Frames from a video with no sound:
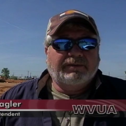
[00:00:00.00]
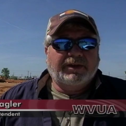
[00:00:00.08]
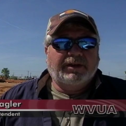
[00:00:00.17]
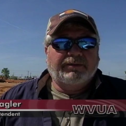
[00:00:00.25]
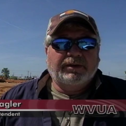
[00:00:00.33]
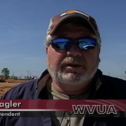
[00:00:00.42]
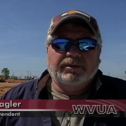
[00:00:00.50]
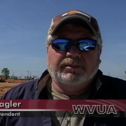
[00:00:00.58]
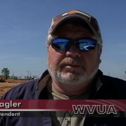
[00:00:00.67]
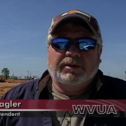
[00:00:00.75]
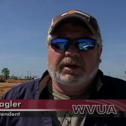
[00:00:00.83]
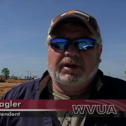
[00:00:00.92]
living and,
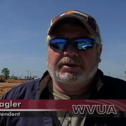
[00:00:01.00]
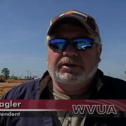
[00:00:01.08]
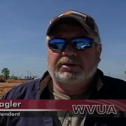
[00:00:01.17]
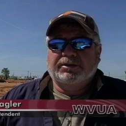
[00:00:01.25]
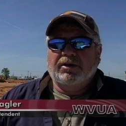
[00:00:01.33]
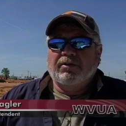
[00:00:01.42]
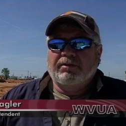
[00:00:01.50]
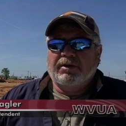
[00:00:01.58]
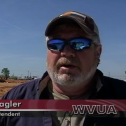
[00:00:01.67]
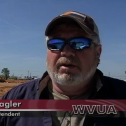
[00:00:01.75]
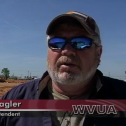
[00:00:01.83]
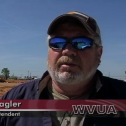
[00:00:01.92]
and just
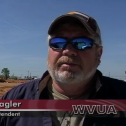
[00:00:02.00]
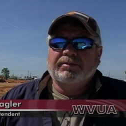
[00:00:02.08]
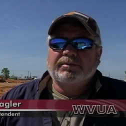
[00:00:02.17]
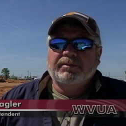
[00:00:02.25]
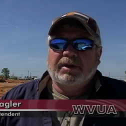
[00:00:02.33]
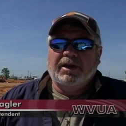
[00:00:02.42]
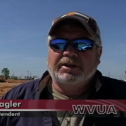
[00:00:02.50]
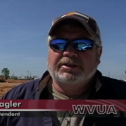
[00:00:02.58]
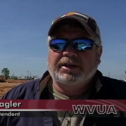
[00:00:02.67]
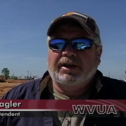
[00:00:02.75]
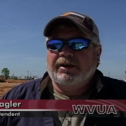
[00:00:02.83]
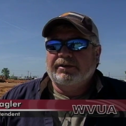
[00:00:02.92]
overall
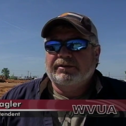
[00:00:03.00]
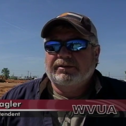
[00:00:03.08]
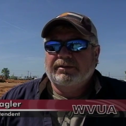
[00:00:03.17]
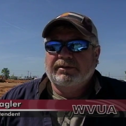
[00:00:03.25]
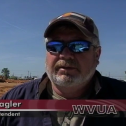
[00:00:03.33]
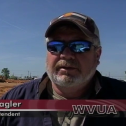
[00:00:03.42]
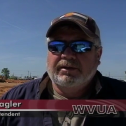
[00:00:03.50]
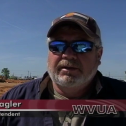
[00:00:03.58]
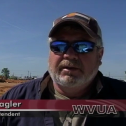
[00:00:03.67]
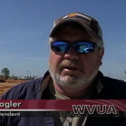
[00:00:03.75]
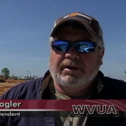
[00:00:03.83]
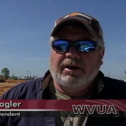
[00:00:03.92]
aesthetics
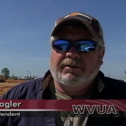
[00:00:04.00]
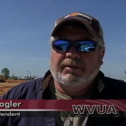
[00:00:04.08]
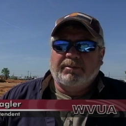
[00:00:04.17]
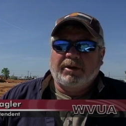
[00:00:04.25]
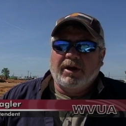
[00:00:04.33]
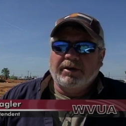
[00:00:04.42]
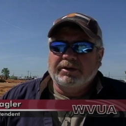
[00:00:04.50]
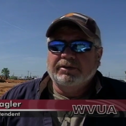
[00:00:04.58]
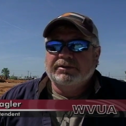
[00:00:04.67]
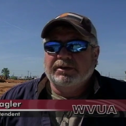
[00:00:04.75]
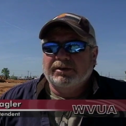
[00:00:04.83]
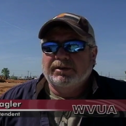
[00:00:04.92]
of the
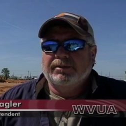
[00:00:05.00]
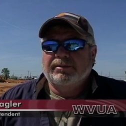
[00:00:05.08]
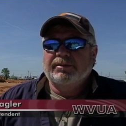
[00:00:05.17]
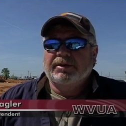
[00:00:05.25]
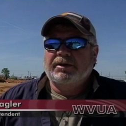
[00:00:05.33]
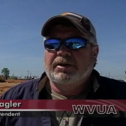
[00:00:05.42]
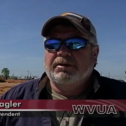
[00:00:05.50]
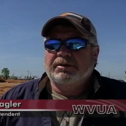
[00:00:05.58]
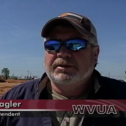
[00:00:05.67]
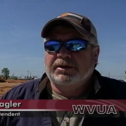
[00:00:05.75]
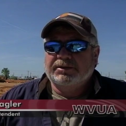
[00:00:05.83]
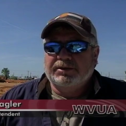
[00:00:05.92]
projects. And, you
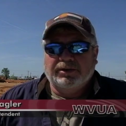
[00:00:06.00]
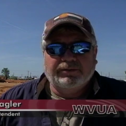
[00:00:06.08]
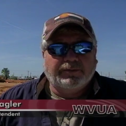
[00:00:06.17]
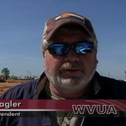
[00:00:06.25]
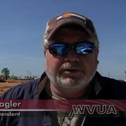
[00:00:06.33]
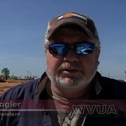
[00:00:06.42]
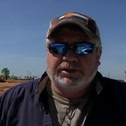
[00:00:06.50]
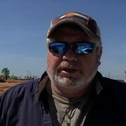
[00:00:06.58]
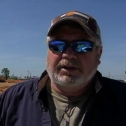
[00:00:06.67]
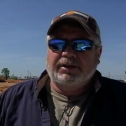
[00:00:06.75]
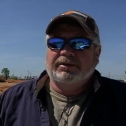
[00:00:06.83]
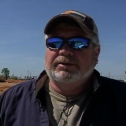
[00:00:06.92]
know, it's, good for the
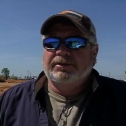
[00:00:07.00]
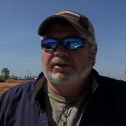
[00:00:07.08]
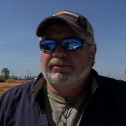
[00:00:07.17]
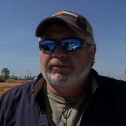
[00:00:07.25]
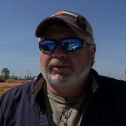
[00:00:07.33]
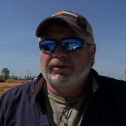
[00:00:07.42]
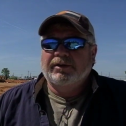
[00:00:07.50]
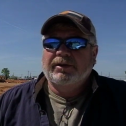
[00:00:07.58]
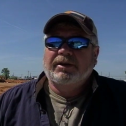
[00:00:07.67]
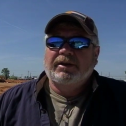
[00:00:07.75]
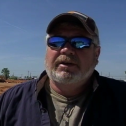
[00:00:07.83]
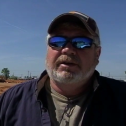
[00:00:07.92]
city and it's good for
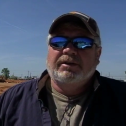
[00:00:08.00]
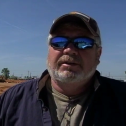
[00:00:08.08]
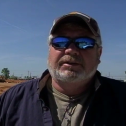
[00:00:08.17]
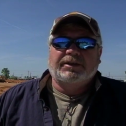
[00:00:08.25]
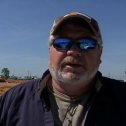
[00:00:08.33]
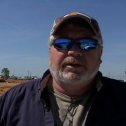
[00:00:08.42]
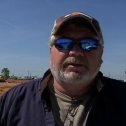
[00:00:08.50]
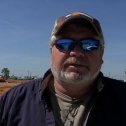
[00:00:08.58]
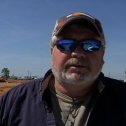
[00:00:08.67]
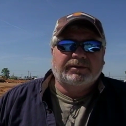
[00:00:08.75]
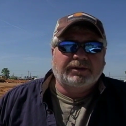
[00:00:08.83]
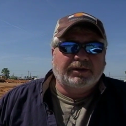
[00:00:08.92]
the tenants.
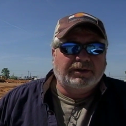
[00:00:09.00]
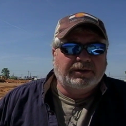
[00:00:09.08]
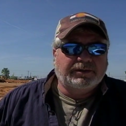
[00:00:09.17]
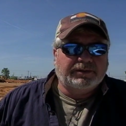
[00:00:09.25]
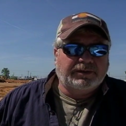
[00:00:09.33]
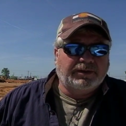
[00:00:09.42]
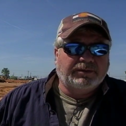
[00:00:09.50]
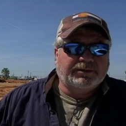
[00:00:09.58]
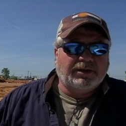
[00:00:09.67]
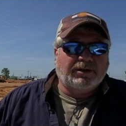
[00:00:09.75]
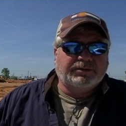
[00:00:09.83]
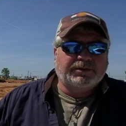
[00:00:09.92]
And, it's, you know, it's
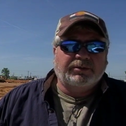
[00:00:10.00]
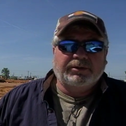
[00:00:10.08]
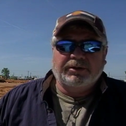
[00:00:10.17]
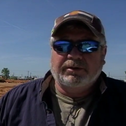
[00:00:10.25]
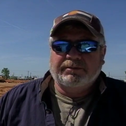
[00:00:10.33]
also good